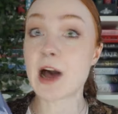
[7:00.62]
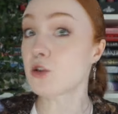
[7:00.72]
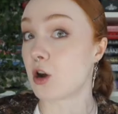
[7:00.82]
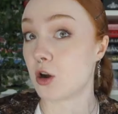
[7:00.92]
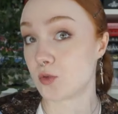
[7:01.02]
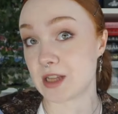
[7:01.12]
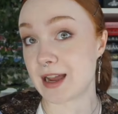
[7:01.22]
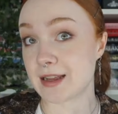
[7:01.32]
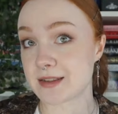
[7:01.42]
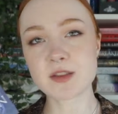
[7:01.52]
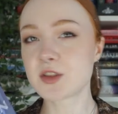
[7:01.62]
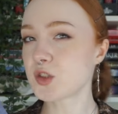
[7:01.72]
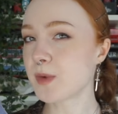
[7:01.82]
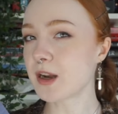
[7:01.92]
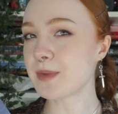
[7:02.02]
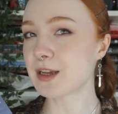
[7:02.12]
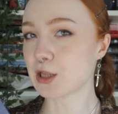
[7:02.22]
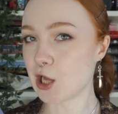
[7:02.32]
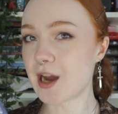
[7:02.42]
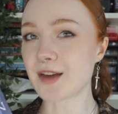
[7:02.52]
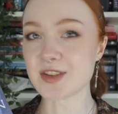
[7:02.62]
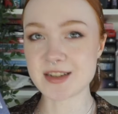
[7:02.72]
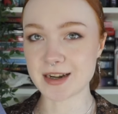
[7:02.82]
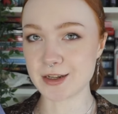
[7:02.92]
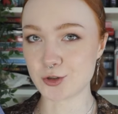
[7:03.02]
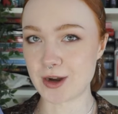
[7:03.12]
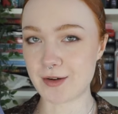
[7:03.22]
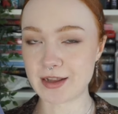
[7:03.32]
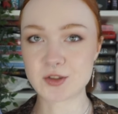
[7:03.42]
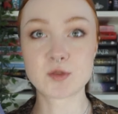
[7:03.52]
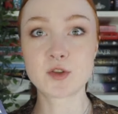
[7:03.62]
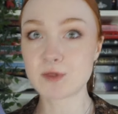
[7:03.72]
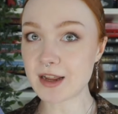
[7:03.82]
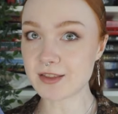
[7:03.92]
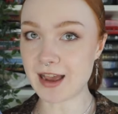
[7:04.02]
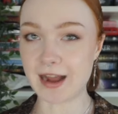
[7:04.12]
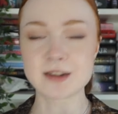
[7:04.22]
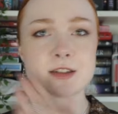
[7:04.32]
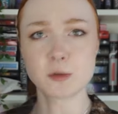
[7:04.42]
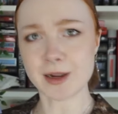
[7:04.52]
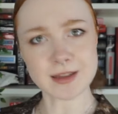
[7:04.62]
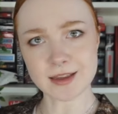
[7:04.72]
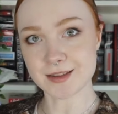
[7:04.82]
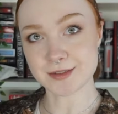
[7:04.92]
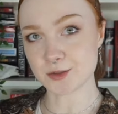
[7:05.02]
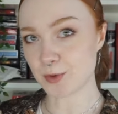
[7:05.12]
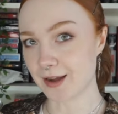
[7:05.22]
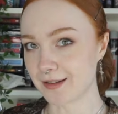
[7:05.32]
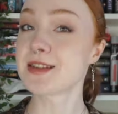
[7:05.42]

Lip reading: alcohol reliance. This reminded me a lot of A Study in Drowning. So if you read that, you might like this as well.